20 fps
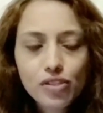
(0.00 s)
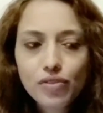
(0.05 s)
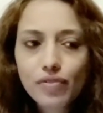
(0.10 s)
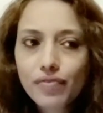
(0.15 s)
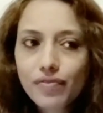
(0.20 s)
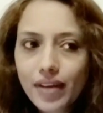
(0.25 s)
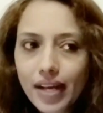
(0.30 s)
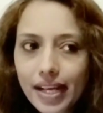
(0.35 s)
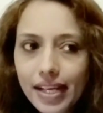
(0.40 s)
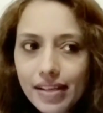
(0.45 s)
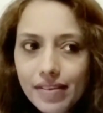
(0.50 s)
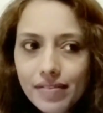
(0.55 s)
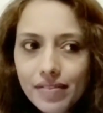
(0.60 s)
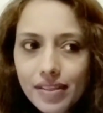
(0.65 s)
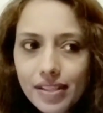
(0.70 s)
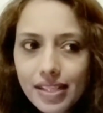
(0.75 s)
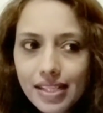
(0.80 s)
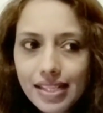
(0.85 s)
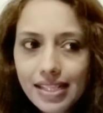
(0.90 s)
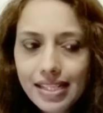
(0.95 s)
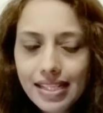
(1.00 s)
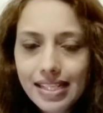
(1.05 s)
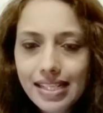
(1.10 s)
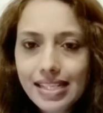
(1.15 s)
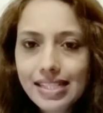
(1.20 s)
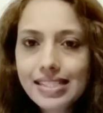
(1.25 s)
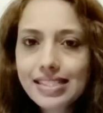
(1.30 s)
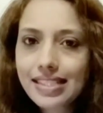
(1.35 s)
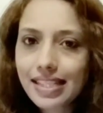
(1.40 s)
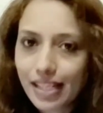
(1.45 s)
so 5
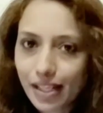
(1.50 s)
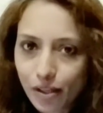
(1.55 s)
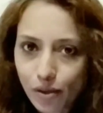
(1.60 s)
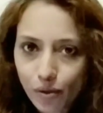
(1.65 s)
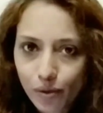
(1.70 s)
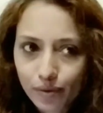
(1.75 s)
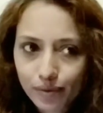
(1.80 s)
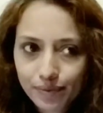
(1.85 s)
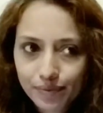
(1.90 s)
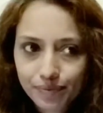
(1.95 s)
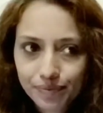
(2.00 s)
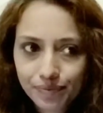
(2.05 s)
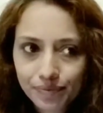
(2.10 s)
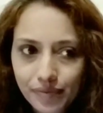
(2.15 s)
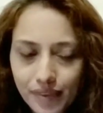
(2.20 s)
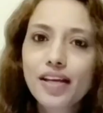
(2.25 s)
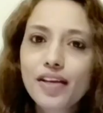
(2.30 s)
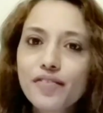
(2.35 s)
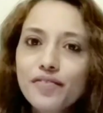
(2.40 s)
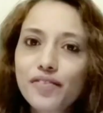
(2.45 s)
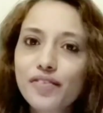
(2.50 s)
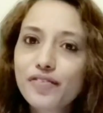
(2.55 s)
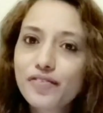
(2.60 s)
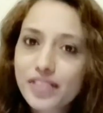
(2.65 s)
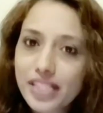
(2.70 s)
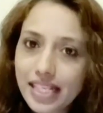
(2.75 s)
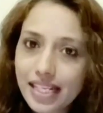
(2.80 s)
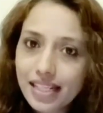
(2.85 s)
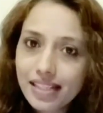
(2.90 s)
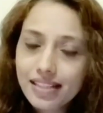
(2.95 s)
is cinco,
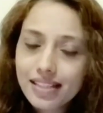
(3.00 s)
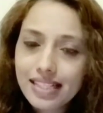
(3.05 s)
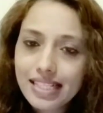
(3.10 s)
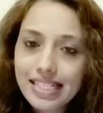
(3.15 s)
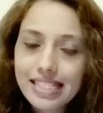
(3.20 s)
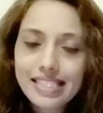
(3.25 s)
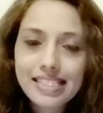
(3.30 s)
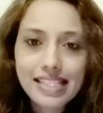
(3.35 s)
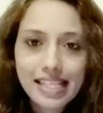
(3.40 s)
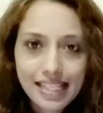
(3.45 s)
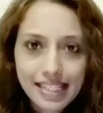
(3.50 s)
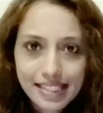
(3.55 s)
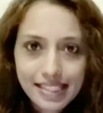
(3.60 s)
15 is